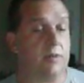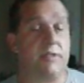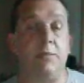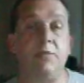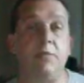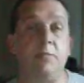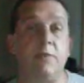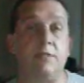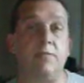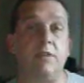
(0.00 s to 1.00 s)
Tim
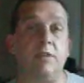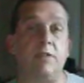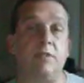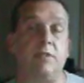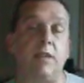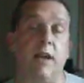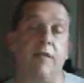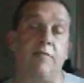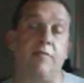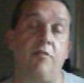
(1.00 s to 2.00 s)
Jumper's version is a kind
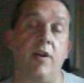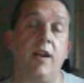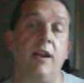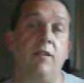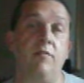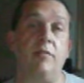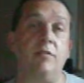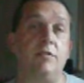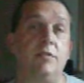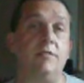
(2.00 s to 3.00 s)
of frailing
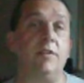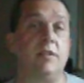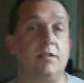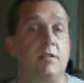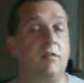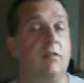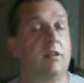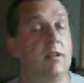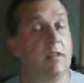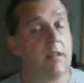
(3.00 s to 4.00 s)
version of this song,
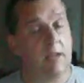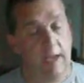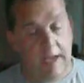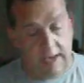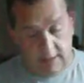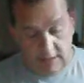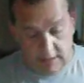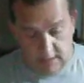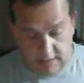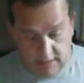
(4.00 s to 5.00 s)
and
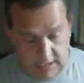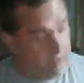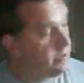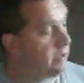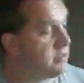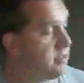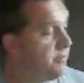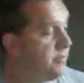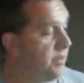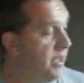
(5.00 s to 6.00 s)
it kind of goes
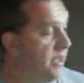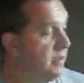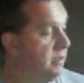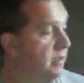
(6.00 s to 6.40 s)
something like